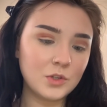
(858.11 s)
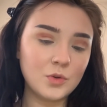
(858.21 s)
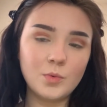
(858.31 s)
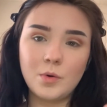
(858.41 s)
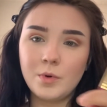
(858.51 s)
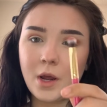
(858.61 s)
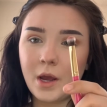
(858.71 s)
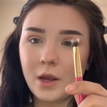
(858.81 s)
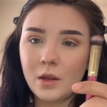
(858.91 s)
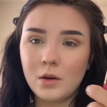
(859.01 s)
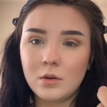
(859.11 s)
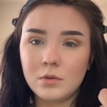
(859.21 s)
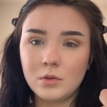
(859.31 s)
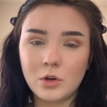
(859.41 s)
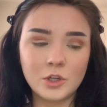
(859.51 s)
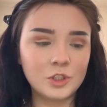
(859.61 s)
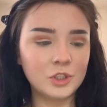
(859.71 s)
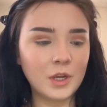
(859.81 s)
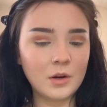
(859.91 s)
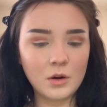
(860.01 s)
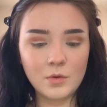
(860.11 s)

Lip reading: 209 large shader.